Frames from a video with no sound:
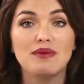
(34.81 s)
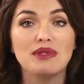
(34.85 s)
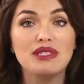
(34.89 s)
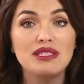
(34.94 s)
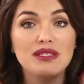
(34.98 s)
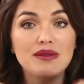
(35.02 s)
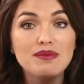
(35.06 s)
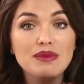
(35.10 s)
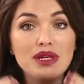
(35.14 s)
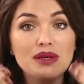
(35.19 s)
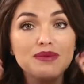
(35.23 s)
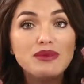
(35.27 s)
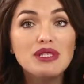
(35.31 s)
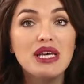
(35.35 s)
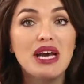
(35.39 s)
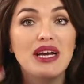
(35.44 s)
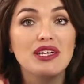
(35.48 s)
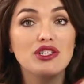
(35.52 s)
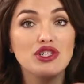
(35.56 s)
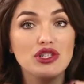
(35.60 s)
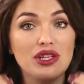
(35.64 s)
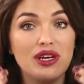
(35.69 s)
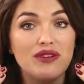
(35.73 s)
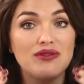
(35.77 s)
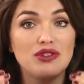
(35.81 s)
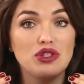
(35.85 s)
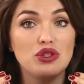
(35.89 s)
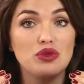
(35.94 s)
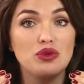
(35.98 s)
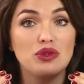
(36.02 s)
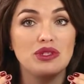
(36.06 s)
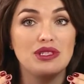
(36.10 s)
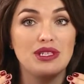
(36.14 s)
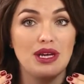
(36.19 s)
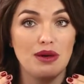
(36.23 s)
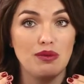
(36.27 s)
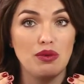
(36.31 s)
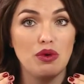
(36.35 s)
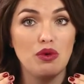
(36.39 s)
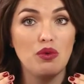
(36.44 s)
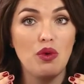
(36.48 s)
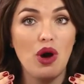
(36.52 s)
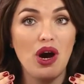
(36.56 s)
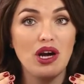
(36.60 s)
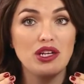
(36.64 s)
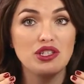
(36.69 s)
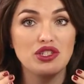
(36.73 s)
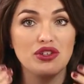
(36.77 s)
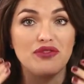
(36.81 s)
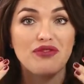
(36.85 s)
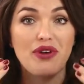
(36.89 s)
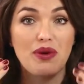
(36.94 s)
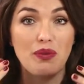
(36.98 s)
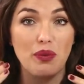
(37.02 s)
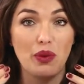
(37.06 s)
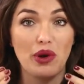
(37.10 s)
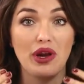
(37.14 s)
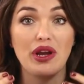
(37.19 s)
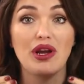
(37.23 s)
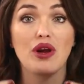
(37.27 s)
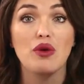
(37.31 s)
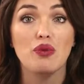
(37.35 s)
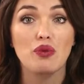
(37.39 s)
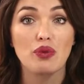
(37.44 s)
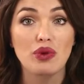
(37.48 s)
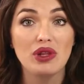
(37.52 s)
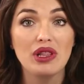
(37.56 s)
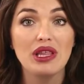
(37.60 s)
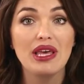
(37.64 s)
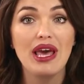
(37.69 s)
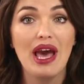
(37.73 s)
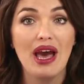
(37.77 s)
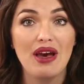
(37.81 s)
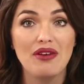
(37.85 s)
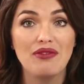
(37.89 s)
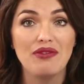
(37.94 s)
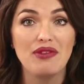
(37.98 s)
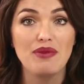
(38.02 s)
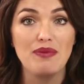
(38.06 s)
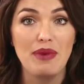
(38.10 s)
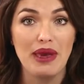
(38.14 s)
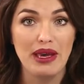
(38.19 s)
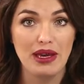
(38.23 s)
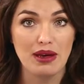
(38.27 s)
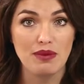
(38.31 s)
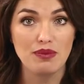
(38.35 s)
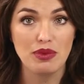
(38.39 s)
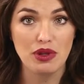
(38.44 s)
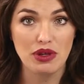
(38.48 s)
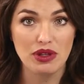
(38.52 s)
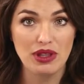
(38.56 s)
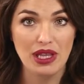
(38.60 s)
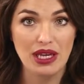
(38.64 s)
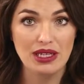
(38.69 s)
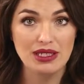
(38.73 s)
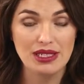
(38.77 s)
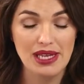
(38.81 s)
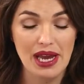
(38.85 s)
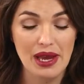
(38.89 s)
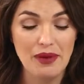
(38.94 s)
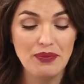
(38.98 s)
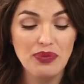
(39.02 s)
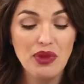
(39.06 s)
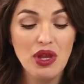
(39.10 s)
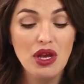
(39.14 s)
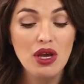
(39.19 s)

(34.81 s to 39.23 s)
And sometimes I actually have to do a double wash if I'm wearing a really heavy makeup look that day.